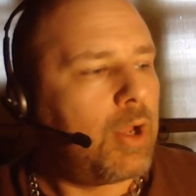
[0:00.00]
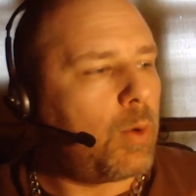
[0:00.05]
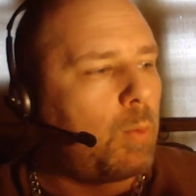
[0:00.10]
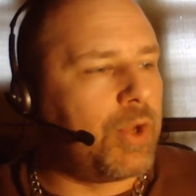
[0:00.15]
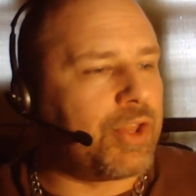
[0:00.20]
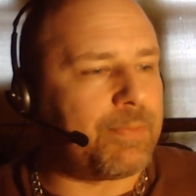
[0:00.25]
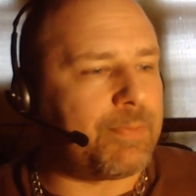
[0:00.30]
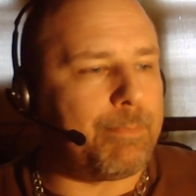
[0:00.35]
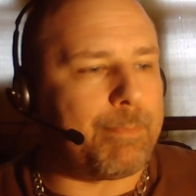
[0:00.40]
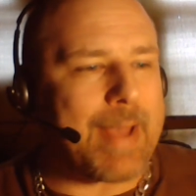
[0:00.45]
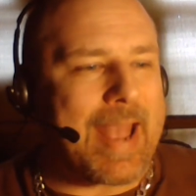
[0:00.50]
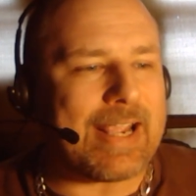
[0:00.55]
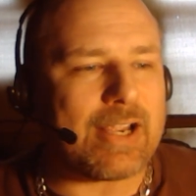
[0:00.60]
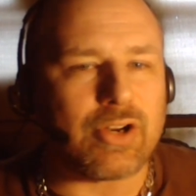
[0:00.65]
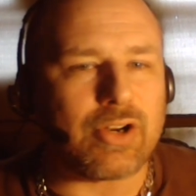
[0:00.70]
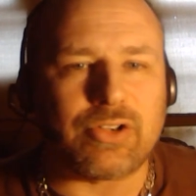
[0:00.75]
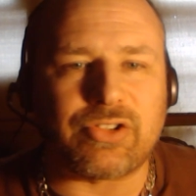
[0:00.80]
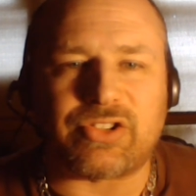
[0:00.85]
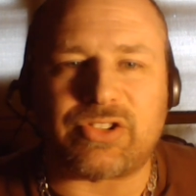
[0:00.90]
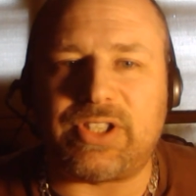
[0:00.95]
with
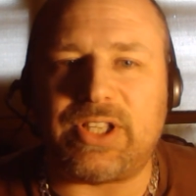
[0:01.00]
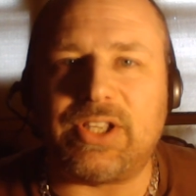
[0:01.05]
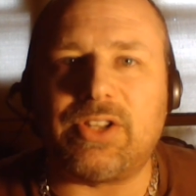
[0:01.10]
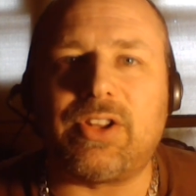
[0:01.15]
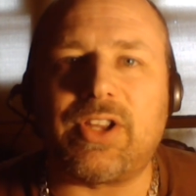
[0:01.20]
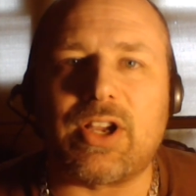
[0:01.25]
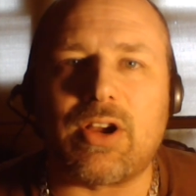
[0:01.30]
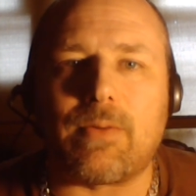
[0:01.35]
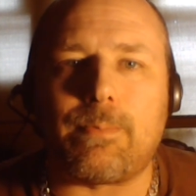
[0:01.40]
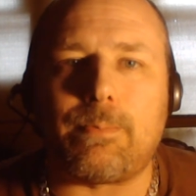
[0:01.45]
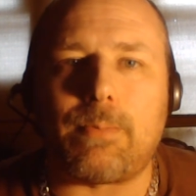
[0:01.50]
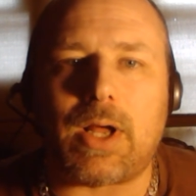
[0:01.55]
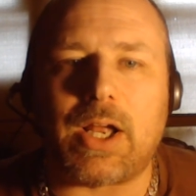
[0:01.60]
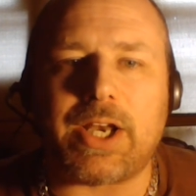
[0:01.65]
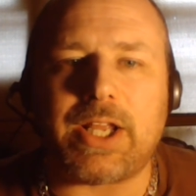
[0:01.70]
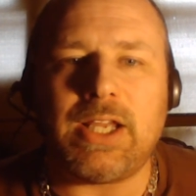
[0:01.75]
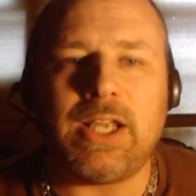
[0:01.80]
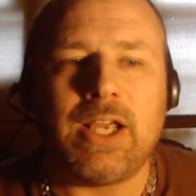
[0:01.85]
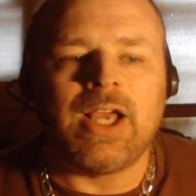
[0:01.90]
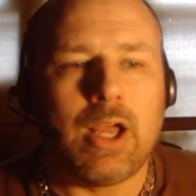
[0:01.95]
bankers stealing our
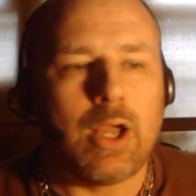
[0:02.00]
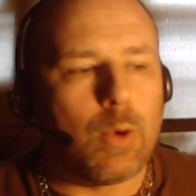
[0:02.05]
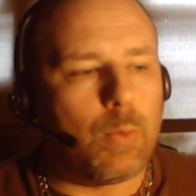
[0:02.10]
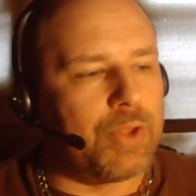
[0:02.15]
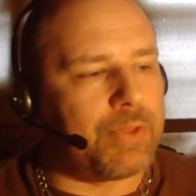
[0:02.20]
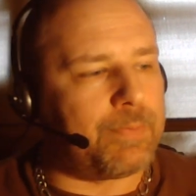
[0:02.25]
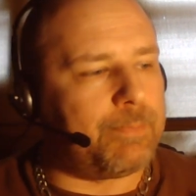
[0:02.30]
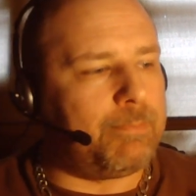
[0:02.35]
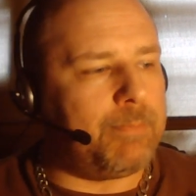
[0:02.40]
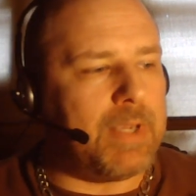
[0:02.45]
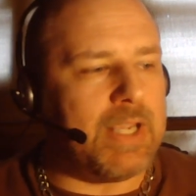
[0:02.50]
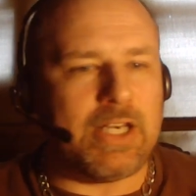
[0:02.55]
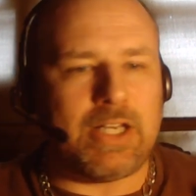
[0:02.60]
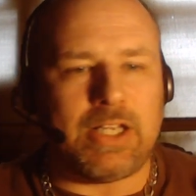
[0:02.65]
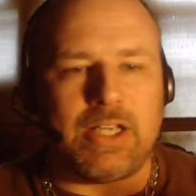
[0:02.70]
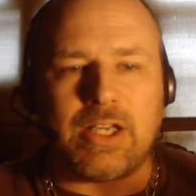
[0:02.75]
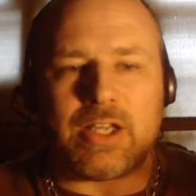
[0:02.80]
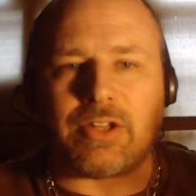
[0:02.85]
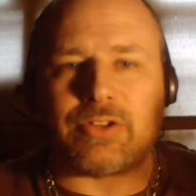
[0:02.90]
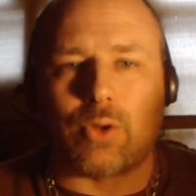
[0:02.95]
money, with
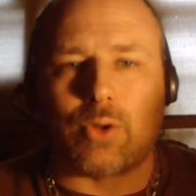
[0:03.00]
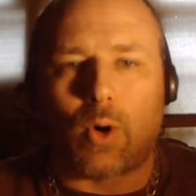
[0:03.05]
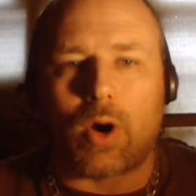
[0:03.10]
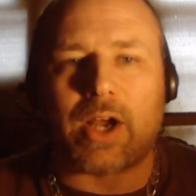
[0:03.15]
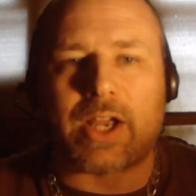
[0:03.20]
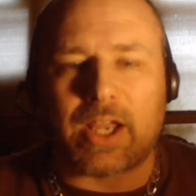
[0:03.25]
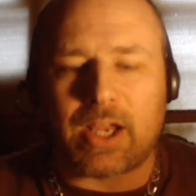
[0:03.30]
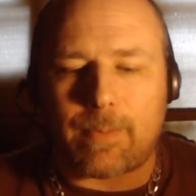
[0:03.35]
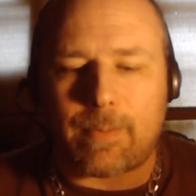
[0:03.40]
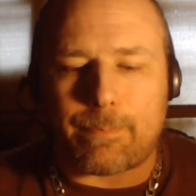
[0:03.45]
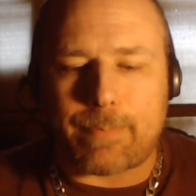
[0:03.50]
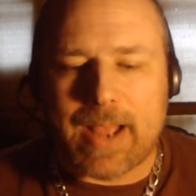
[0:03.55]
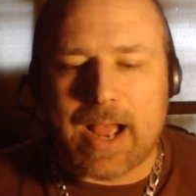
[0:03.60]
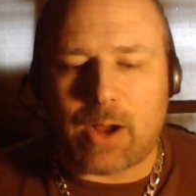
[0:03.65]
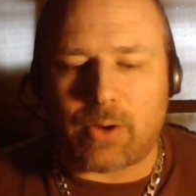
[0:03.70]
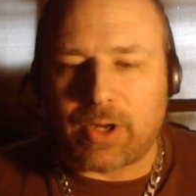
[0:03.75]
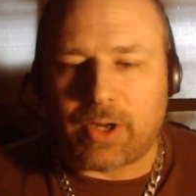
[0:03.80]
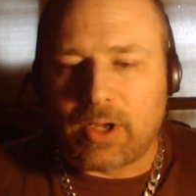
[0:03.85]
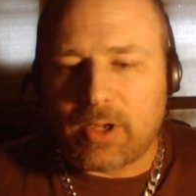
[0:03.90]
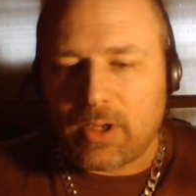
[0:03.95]
media talking
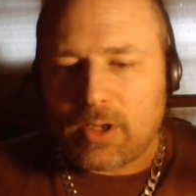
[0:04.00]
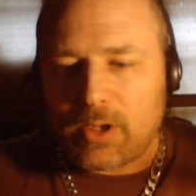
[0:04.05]
about